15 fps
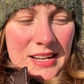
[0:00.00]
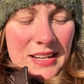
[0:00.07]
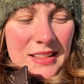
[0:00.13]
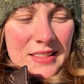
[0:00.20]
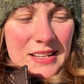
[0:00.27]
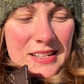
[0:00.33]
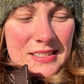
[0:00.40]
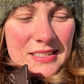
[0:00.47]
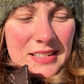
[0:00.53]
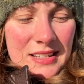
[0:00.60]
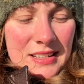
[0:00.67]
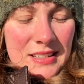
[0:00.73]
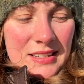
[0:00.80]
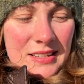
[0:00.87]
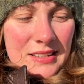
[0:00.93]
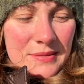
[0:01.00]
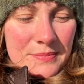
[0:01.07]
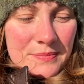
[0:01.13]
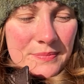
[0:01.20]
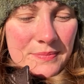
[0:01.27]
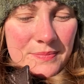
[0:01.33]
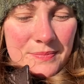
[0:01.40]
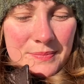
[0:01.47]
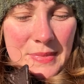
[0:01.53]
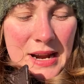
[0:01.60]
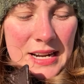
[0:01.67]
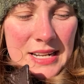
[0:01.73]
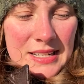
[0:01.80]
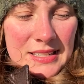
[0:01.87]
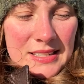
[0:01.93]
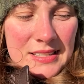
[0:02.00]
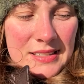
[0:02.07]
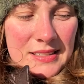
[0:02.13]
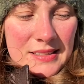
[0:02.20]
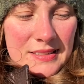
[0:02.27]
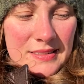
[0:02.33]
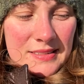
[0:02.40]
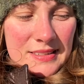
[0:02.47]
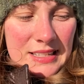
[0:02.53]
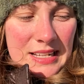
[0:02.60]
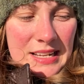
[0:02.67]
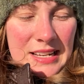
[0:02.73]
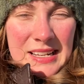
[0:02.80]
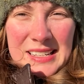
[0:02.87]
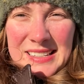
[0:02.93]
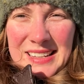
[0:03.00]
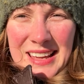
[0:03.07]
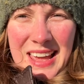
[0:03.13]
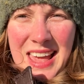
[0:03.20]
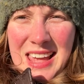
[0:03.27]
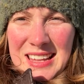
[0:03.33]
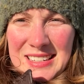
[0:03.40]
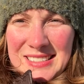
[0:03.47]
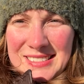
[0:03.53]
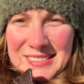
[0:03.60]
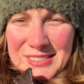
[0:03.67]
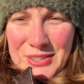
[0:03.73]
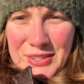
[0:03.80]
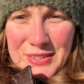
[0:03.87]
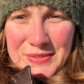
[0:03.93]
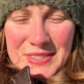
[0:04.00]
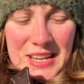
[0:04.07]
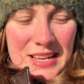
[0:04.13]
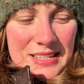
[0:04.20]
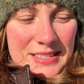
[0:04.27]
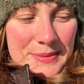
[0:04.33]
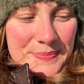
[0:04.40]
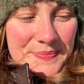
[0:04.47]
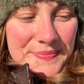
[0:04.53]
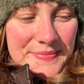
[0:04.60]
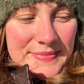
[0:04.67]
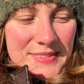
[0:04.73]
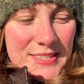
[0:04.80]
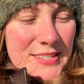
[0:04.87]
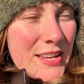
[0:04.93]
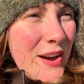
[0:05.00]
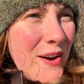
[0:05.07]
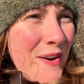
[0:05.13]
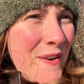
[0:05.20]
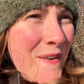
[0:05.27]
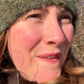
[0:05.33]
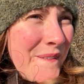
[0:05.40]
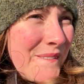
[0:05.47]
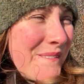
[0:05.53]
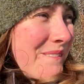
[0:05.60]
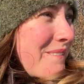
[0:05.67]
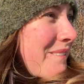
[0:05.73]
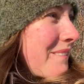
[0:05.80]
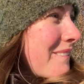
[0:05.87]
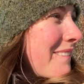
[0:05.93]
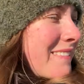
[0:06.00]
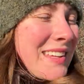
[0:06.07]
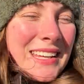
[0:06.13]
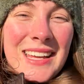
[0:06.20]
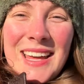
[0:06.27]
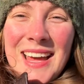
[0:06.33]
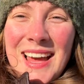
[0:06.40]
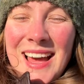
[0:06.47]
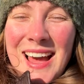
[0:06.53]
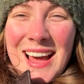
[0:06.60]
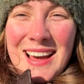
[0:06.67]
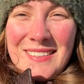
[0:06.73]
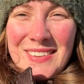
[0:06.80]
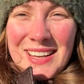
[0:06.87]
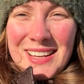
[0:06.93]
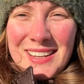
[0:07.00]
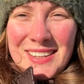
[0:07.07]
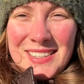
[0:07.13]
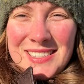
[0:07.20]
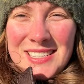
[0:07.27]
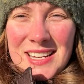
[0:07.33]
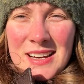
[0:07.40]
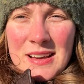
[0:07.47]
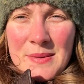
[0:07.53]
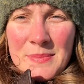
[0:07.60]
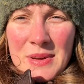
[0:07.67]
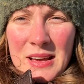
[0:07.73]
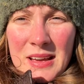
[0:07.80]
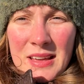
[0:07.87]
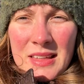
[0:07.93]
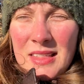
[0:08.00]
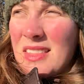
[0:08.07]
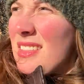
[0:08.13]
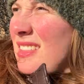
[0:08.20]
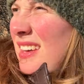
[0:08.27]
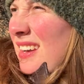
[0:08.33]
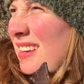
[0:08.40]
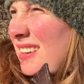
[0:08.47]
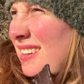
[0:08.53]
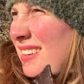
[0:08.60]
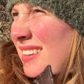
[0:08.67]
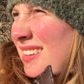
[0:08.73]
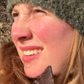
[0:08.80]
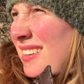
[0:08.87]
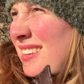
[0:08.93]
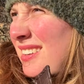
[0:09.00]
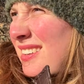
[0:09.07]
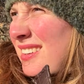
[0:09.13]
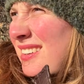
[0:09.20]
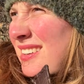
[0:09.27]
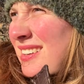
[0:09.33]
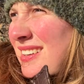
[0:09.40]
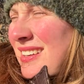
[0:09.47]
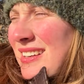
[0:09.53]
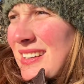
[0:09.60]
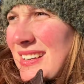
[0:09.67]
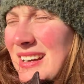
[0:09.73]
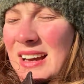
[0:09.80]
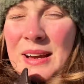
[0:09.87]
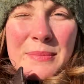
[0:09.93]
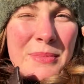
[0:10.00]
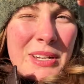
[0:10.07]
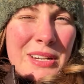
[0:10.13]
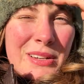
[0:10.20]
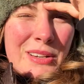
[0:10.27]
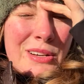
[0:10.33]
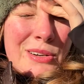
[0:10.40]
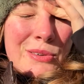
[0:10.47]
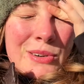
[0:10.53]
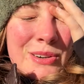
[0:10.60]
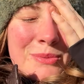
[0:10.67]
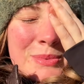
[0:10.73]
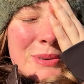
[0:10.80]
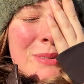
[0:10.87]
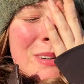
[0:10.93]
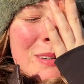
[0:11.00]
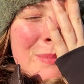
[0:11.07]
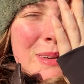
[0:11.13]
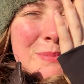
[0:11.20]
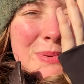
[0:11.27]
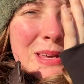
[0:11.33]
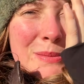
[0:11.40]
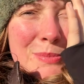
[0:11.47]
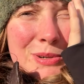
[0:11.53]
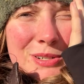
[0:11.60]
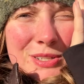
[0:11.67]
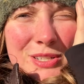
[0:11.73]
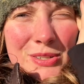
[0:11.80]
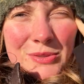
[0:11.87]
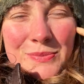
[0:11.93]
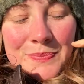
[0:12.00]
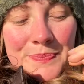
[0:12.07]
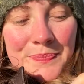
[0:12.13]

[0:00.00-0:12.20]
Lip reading: in these like -8 sort of days. So having a good time. I think I'm gonna go home and work on my paper soon.